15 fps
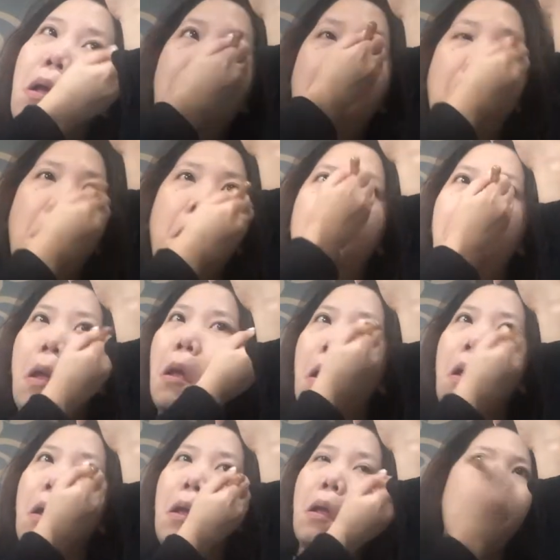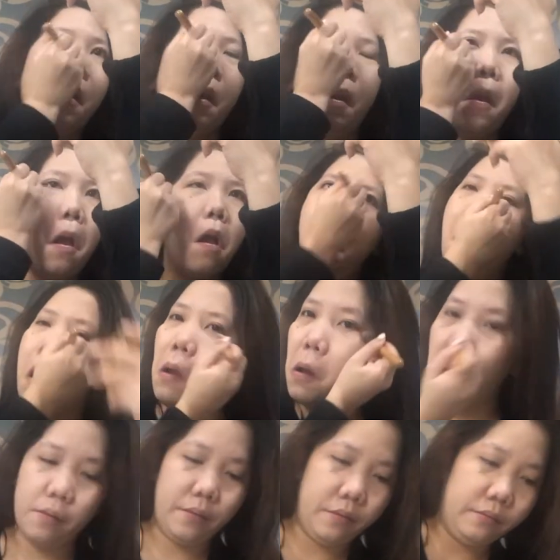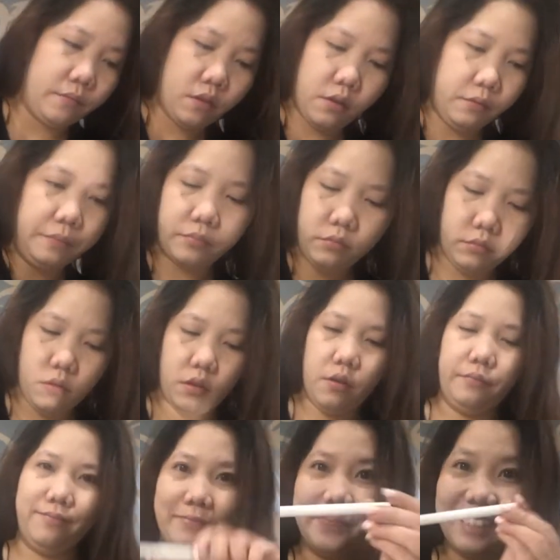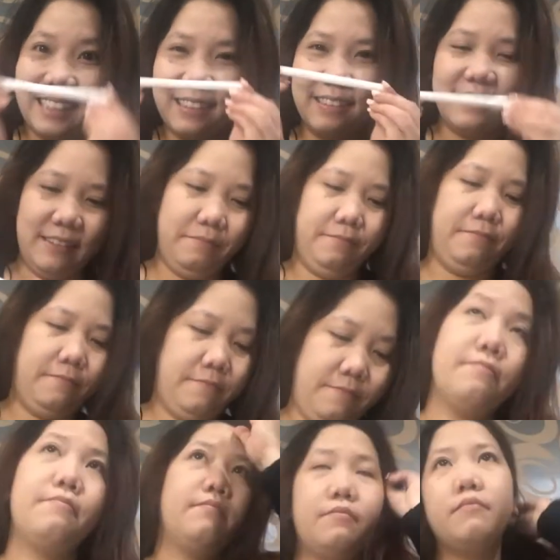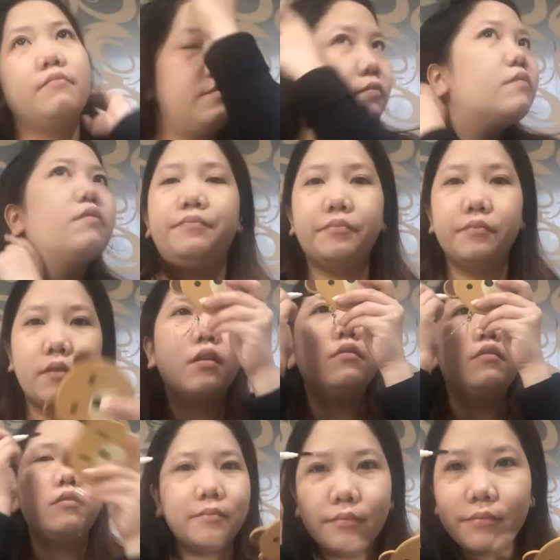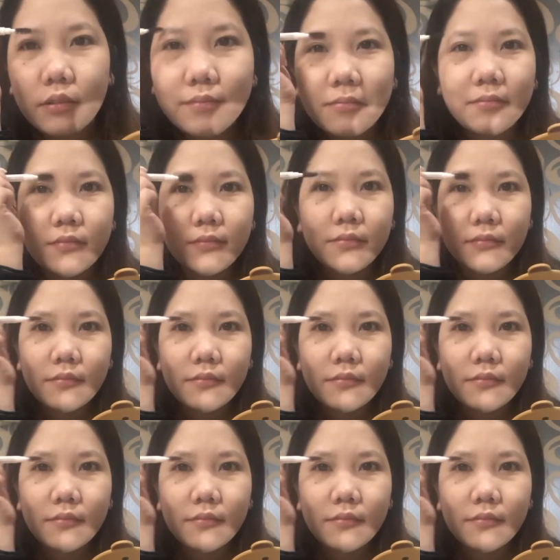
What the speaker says: Just a little bit, then just use a small brush to blend it. And then yes, my eyebrows.